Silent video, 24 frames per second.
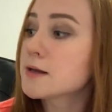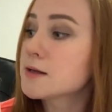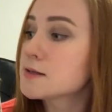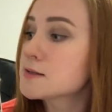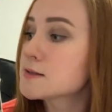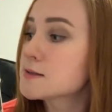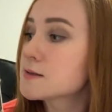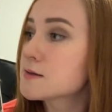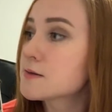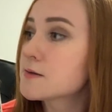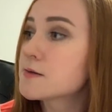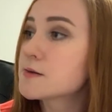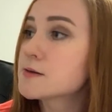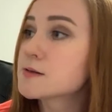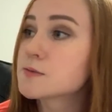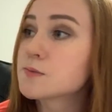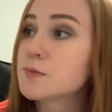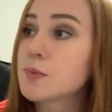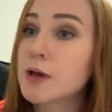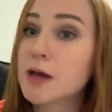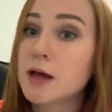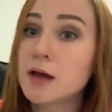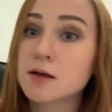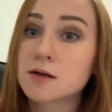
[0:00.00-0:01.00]
is this
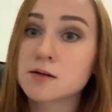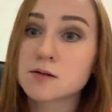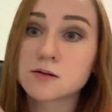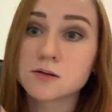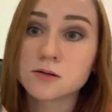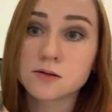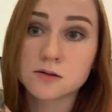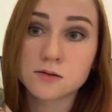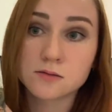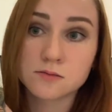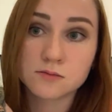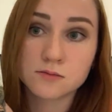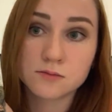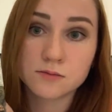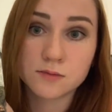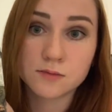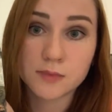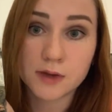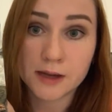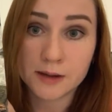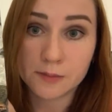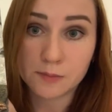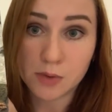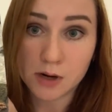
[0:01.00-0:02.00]
battle
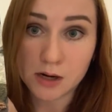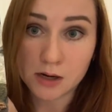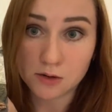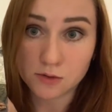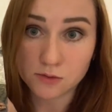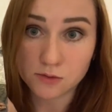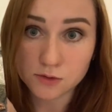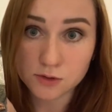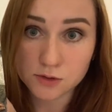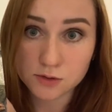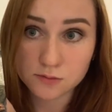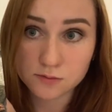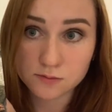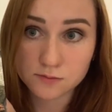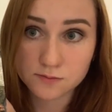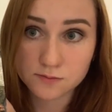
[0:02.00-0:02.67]
about?